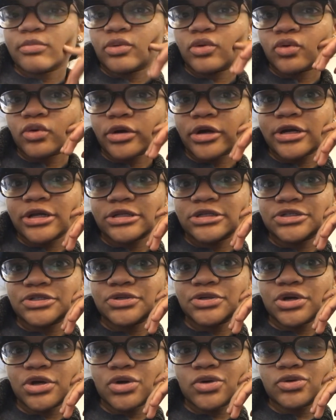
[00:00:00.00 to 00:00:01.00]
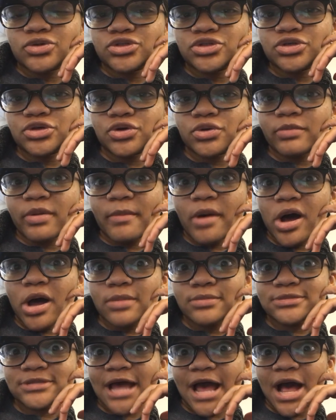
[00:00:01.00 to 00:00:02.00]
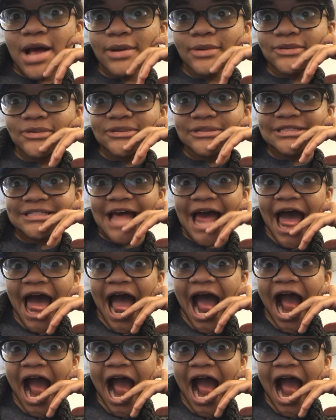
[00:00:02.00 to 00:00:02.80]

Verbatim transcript: board to go to my mom's house.